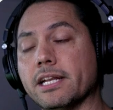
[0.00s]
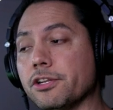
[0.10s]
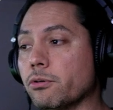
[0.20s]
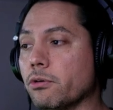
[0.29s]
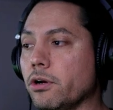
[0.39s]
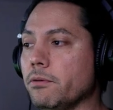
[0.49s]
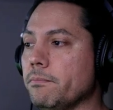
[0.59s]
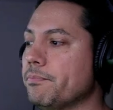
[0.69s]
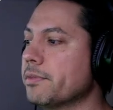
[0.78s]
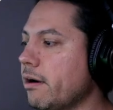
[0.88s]
it your own.
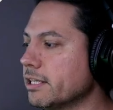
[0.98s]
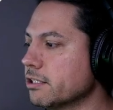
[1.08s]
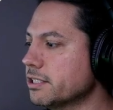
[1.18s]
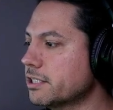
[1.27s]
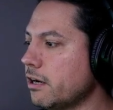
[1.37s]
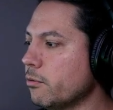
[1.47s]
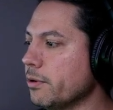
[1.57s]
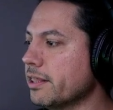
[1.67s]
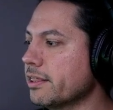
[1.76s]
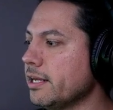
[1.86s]
All right, so let's start
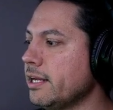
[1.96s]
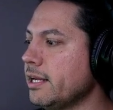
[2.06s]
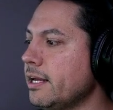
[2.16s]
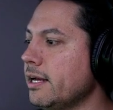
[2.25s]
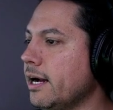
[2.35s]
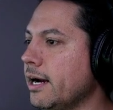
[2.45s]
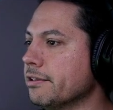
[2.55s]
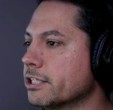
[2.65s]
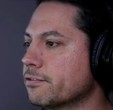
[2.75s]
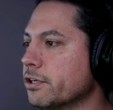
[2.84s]
with uh,
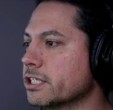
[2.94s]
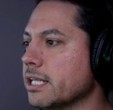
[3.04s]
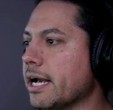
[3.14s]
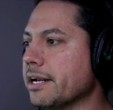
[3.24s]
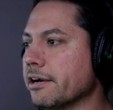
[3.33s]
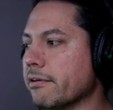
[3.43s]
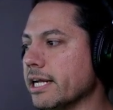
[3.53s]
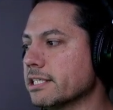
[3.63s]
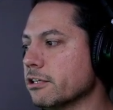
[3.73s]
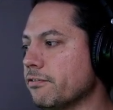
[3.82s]
this first slide here,
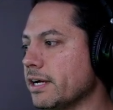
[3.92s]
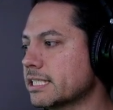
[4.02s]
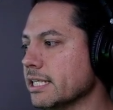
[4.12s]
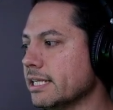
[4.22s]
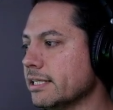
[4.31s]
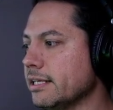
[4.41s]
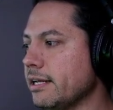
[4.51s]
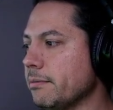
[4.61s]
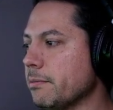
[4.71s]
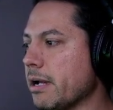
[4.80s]
right? So if I select,
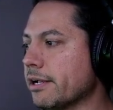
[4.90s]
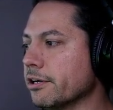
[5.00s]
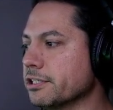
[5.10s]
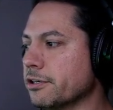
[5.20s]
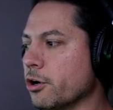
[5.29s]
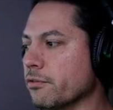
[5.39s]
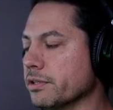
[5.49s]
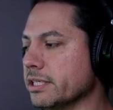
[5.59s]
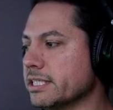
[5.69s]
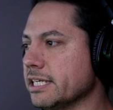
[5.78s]
put my cursor over
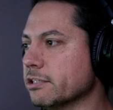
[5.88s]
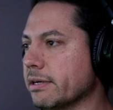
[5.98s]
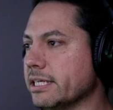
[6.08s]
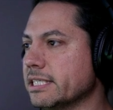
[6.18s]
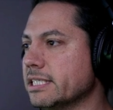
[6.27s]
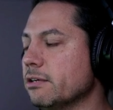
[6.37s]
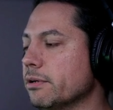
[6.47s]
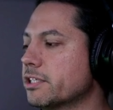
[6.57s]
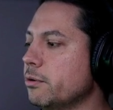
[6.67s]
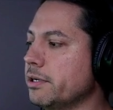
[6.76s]
this scene so I can see
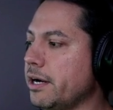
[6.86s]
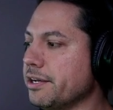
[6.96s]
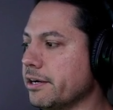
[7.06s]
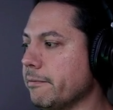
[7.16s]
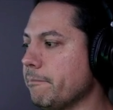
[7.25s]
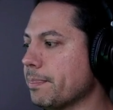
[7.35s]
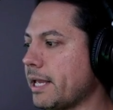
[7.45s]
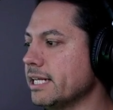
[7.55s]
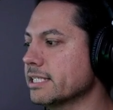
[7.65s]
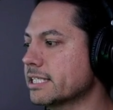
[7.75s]
what's going on here, I
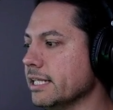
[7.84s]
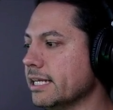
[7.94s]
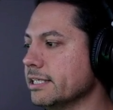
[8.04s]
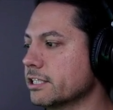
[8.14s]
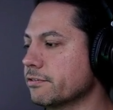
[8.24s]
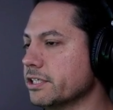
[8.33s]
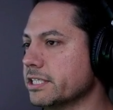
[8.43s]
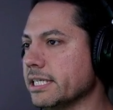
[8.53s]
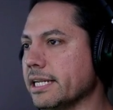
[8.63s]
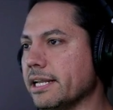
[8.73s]
can select this first
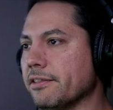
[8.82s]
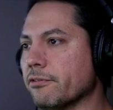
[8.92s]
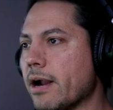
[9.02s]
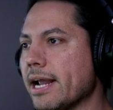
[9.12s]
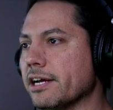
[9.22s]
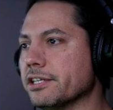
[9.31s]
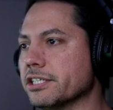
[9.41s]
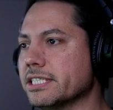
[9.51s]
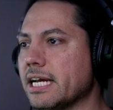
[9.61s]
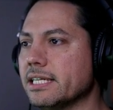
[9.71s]
scene, and in the right under
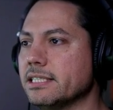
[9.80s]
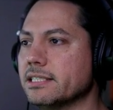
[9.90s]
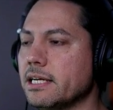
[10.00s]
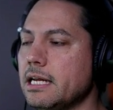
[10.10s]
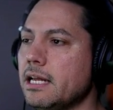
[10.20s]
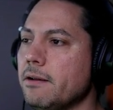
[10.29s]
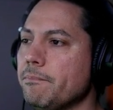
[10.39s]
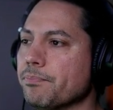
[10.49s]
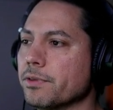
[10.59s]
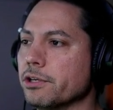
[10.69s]
settings,
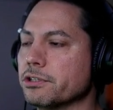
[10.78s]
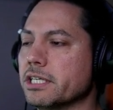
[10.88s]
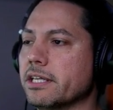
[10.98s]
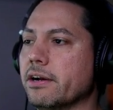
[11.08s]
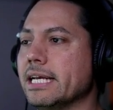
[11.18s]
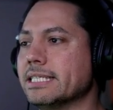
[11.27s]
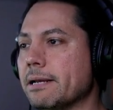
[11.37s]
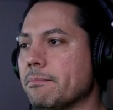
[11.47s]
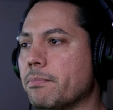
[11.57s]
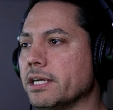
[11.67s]
you'll see there is
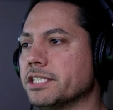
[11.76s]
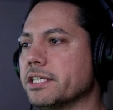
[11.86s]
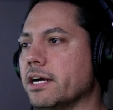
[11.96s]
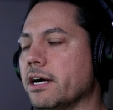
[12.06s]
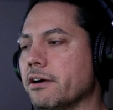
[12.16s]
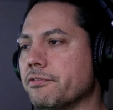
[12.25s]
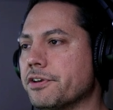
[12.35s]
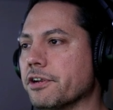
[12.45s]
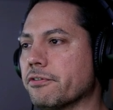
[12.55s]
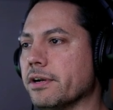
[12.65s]
a bunch of
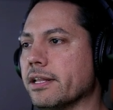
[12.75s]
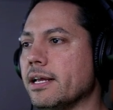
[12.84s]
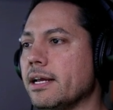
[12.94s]
different